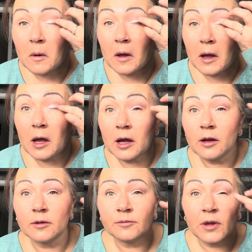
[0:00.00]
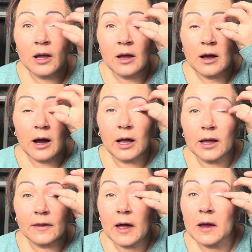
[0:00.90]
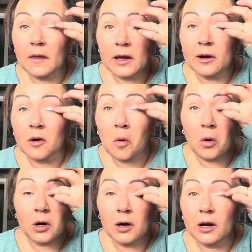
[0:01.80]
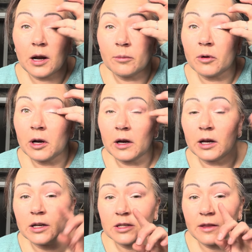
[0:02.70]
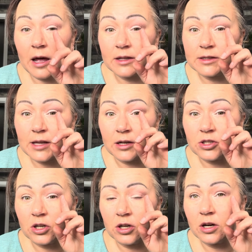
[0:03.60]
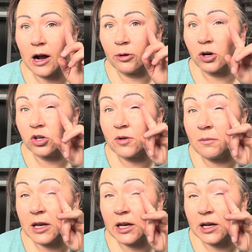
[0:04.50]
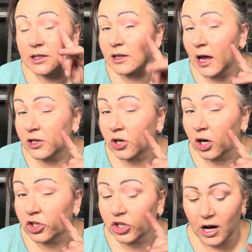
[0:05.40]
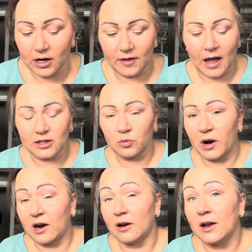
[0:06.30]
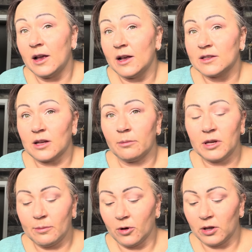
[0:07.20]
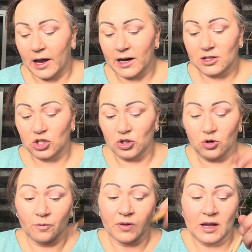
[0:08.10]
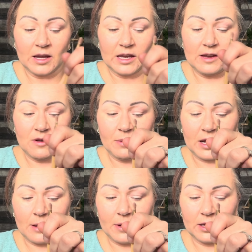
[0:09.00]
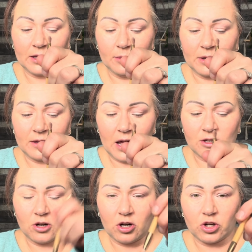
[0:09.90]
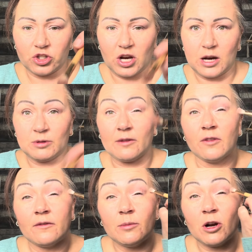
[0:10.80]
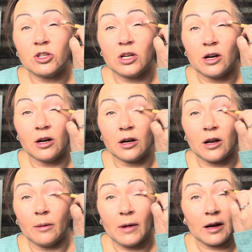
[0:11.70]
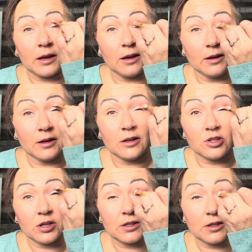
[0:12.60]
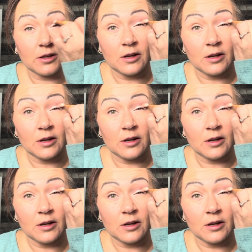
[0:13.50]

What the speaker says: Okay. I like that in the inner corner, and I'm bringing it to that center outer, meeting it to that dark shade. And that's where some people like to even pick up a little bit of that darker shade with the fluffy brush here and come back in and just